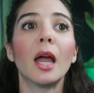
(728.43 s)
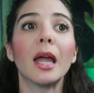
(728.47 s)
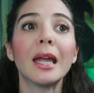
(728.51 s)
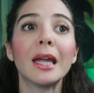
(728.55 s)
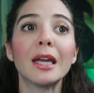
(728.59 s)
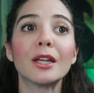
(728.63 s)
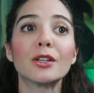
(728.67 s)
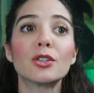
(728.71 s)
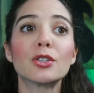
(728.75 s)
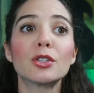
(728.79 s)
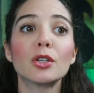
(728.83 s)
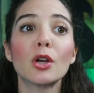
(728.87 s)

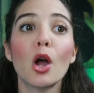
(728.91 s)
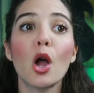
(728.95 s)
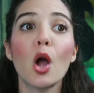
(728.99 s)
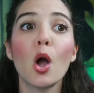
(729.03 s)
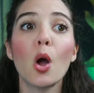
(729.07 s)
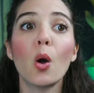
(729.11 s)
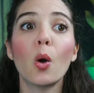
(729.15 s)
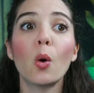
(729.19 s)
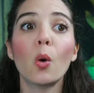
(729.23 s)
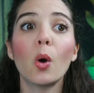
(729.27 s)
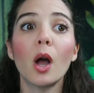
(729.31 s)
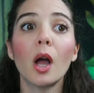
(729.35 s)
And
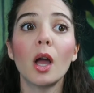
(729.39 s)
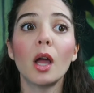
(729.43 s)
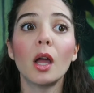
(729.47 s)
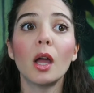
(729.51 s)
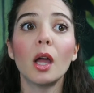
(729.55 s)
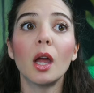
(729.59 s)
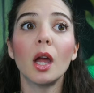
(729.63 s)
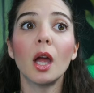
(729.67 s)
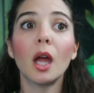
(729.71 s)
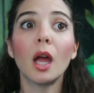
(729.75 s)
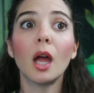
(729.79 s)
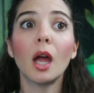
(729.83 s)
so
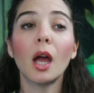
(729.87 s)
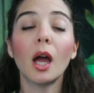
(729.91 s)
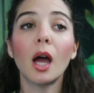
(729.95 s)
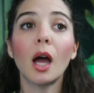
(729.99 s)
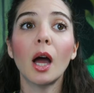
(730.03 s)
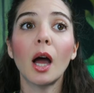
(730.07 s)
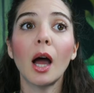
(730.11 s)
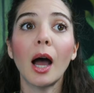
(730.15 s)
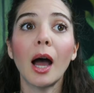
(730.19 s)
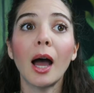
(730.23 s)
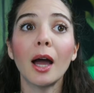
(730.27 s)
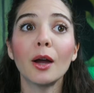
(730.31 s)

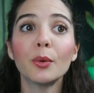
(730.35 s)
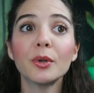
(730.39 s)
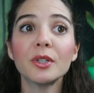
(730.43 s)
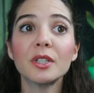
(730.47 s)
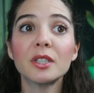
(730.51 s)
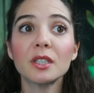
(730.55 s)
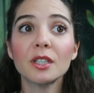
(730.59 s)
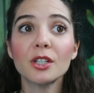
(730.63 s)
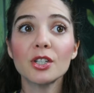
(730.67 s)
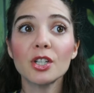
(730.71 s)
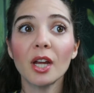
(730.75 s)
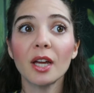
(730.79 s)
I
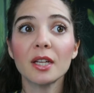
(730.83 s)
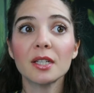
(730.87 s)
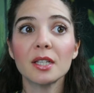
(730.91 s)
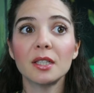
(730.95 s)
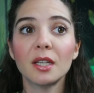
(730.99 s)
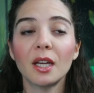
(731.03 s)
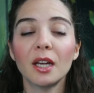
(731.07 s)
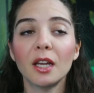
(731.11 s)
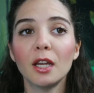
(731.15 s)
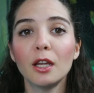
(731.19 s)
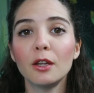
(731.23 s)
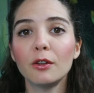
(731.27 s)
would
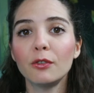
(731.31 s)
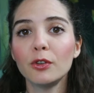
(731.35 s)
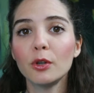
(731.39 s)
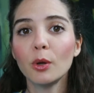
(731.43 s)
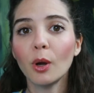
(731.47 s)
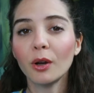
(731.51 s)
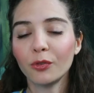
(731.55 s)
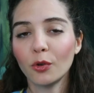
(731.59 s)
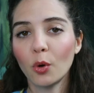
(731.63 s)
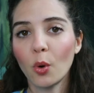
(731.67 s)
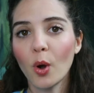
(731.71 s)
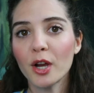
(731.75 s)
suggest that if
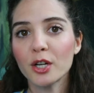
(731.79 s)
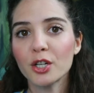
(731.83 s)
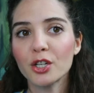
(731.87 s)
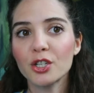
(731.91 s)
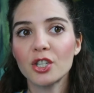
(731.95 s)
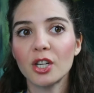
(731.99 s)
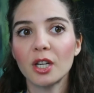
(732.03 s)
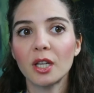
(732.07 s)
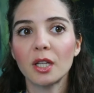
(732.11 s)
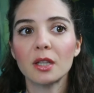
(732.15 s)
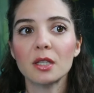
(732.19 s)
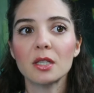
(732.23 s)
you have
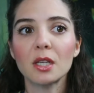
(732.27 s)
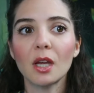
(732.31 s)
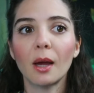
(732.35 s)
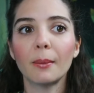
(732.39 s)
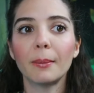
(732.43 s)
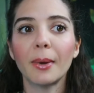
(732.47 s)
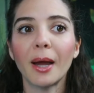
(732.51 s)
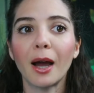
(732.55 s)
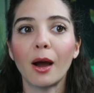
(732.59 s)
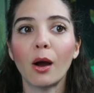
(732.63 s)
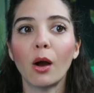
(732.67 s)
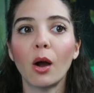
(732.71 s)
questions
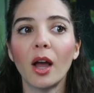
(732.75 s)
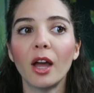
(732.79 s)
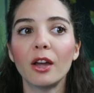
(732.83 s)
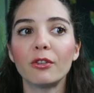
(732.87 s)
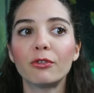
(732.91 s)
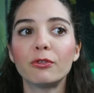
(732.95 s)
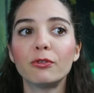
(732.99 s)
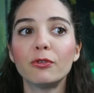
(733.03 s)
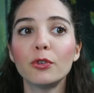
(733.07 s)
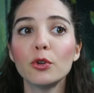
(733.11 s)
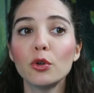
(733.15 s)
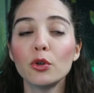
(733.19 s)
about
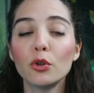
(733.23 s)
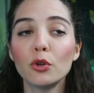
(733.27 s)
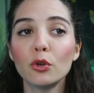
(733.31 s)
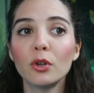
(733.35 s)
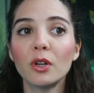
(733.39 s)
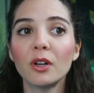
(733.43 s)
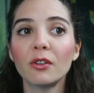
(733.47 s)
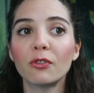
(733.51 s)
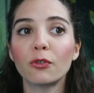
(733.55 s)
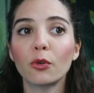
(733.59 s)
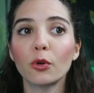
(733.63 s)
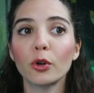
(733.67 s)
a
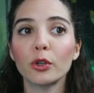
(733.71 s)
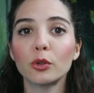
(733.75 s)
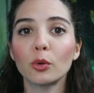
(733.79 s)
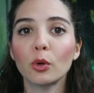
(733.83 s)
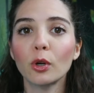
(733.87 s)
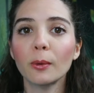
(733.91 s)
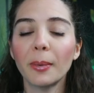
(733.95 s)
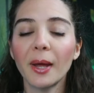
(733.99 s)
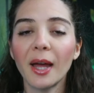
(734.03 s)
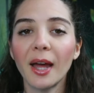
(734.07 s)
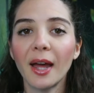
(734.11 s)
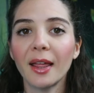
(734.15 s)
food for
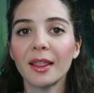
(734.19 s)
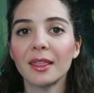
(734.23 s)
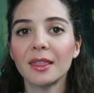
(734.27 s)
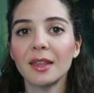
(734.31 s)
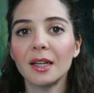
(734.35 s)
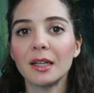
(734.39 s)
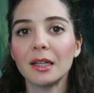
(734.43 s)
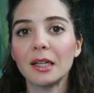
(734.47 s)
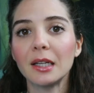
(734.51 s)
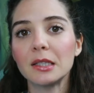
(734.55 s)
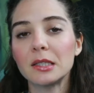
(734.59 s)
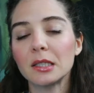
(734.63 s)
your pet
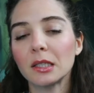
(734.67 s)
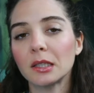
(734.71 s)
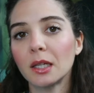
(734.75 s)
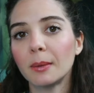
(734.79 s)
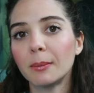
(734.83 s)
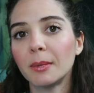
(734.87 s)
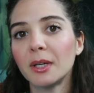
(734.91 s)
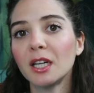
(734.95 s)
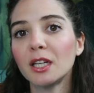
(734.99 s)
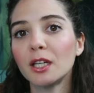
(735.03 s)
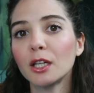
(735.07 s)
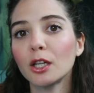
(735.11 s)
that needs a
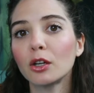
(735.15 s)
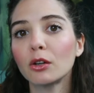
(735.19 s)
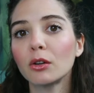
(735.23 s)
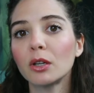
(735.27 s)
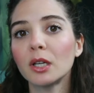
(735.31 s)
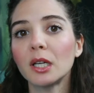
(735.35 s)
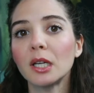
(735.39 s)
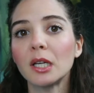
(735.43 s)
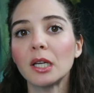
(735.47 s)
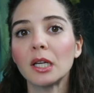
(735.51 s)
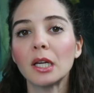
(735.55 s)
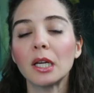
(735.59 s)
limited
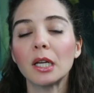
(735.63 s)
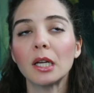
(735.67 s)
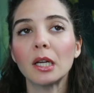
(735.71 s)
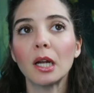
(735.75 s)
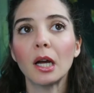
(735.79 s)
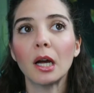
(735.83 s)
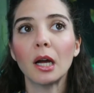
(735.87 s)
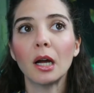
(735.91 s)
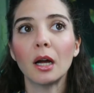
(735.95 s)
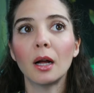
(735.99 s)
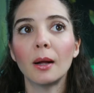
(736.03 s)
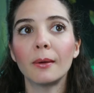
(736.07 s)
ingredient,
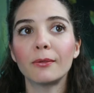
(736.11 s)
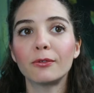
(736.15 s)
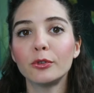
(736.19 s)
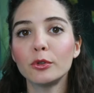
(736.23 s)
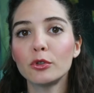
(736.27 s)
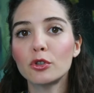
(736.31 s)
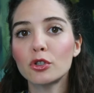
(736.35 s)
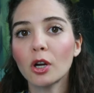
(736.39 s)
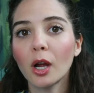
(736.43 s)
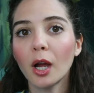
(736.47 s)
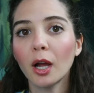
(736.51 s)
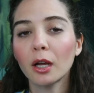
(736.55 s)
a
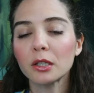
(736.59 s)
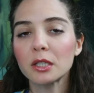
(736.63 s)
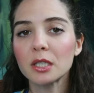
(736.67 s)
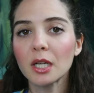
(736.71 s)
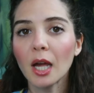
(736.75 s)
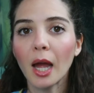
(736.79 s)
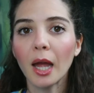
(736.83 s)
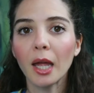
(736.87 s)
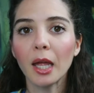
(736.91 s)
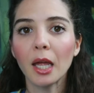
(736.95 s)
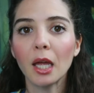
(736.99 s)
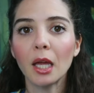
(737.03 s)
food trial
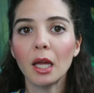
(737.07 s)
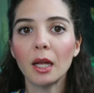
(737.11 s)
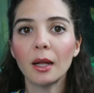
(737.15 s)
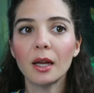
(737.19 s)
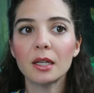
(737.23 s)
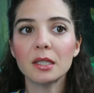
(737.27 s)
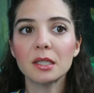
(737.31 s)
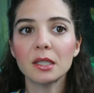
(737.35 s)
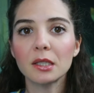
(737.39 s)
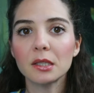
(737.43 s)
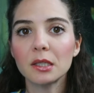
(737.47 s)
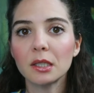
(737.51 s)

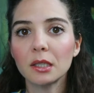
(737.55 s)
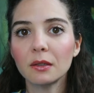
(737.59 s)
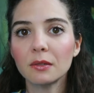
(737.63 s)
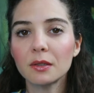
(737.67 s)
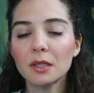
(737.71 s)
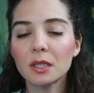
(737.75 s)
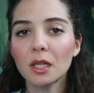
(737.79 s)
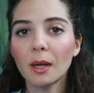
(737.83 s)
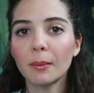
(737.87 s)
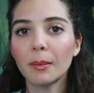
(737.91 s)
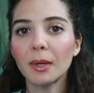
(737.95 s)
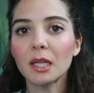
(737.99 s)
diet, a
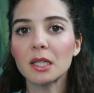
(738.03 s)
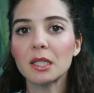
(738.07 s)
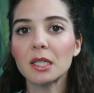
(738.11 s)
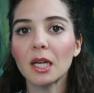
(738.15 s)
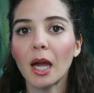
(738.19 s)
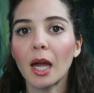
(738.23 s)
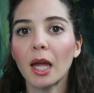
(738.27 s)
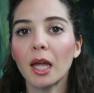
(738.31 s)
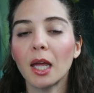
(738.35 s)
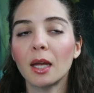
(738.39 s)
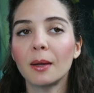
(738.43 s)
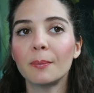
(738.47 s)
sensitive stomach
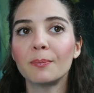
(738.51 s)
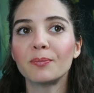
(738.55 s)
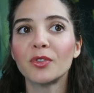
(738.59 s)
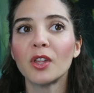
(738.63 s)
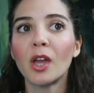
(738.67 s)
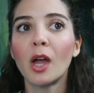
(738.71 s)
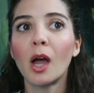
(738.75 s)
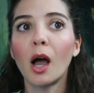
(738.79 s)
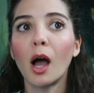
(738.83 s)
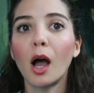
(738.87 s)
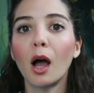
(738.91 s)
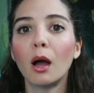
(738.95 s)
diet,
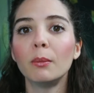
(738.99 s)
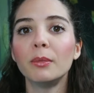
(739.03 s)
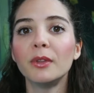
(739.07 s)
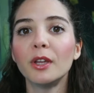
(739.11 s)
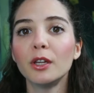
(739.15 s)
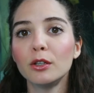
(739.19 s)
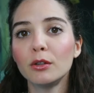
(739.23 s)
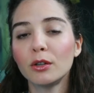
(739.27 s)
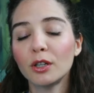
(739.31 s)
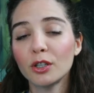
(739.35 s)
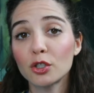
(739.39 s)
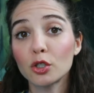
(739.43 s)
um,
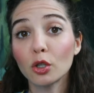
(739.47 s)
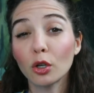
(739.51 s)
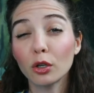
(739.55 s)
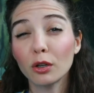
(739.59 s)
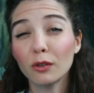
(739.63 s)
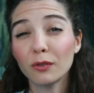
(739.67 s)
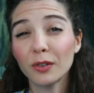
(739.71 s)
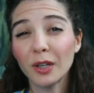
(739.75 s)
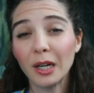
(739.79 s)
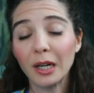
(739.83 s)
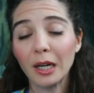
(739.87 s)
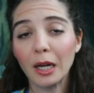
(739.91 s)
that you consult
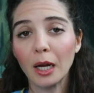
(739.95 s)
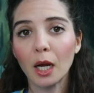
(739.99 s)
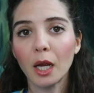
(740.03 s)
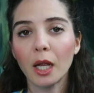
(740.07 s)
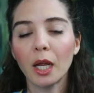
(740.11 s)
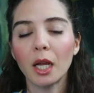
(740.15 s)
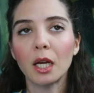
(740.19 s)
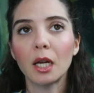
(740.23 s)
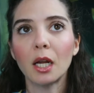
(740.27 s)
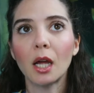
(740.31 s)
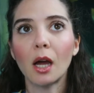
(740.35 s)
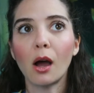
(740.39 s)
your
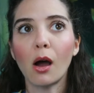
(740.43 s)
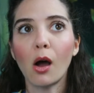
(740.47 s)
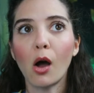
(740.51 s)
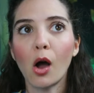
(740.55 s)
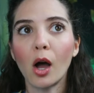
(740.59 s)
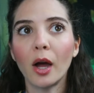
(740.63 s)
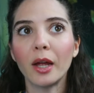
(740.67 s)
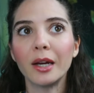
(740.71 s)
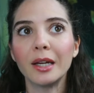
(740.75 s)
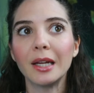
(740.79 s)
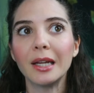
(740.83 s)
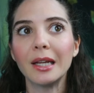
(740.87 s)
veterinarian
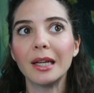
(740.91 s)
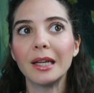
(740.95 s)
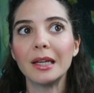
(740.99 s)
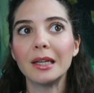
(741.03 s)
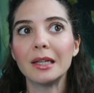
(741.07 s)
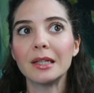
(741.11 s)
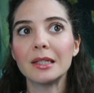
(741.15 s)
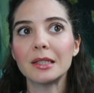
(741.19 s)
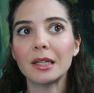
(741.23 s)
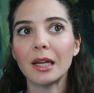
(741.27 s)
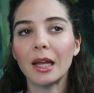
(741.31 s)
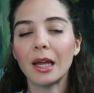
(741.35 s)
on,
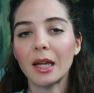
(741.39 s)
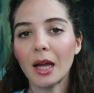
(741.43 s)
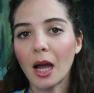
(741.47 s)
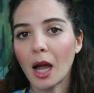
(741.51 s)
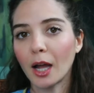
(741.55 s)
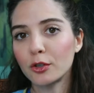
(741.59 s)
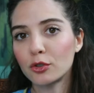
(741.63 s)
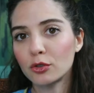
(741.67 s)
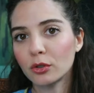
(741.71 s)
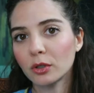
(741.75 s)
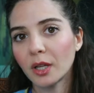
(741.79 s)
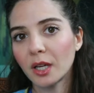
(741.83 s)
is a
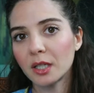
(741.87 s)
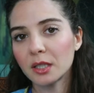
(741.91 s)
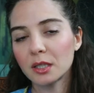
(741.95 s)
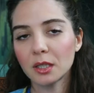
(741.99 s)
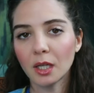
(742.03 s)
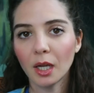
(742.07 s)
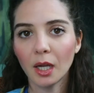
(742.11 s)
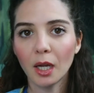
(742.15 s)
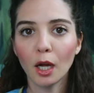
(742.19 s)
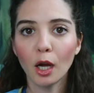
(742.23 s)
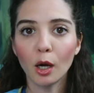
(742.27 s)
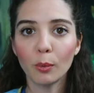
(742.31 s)
hydrolyzed
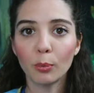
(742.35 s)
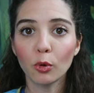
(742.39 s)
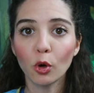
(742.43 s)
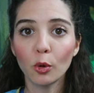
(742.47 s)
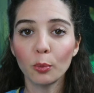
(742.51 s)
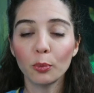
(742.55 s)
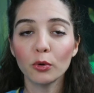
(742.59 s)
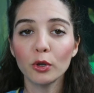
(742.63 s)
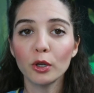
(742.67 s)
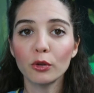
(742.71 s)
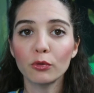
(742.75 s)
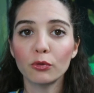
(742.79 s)
diet
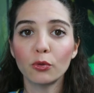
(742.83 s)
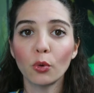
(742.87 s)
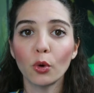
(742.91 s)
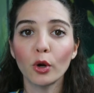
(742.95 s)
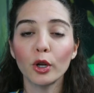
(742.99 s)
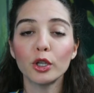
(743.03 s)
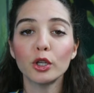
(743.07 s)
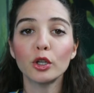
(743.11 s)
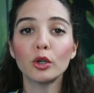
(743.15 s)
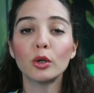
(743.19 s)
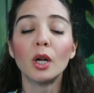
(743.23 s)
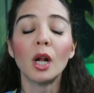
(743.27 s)
appropriate
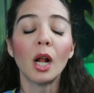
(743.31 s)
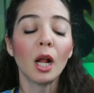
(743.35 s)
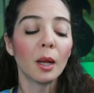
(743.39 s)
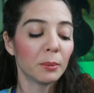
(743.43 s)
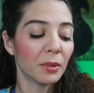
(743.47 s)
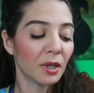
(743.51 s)
for you?